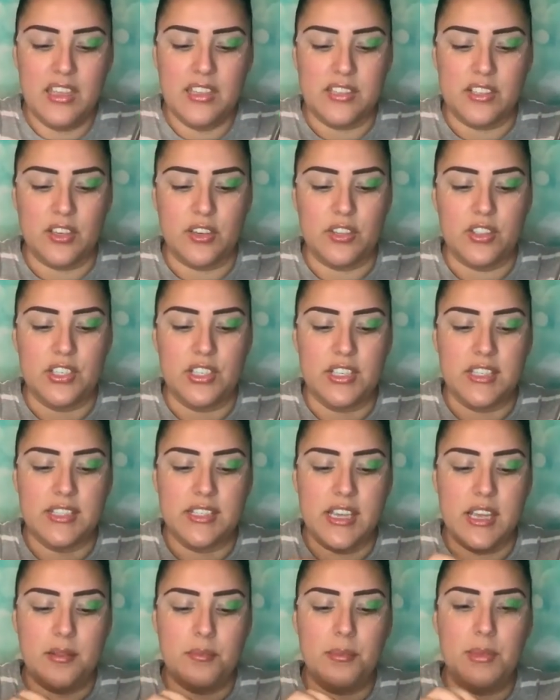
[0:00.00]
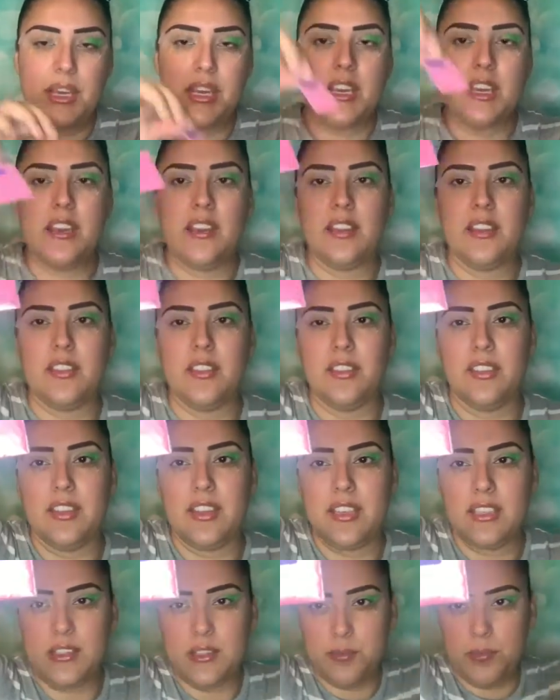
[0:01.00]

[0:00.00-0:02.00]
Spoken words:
So she sent me this